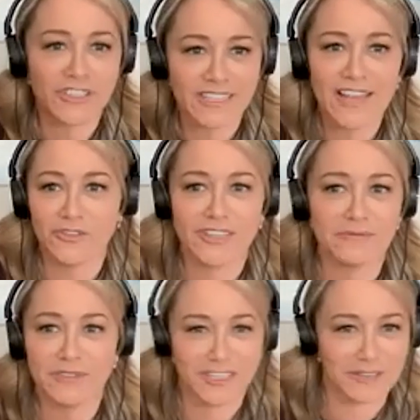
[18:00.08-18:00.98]
said,
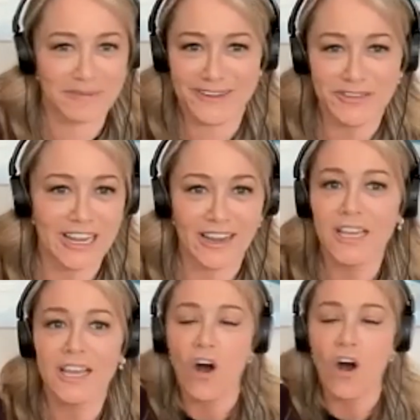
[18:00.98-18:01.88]
when she's producing,
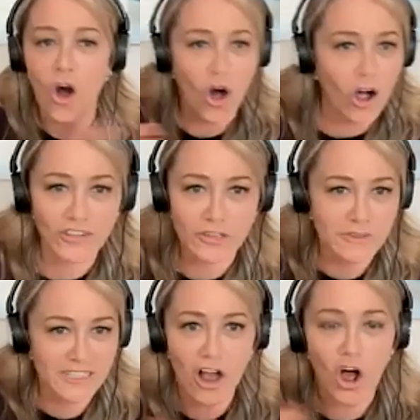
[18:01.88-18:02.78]
she
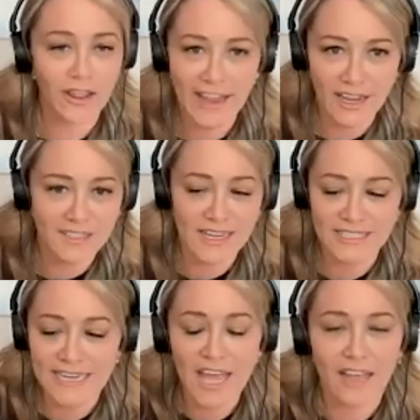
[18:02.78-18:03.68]
was all hands
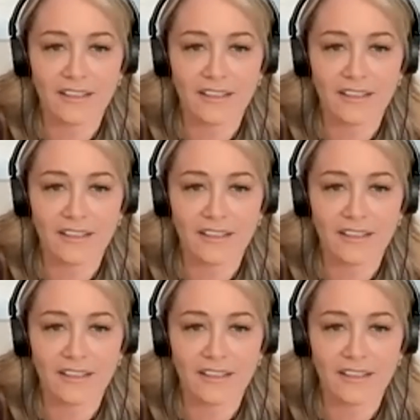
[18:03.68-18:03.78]
on deck.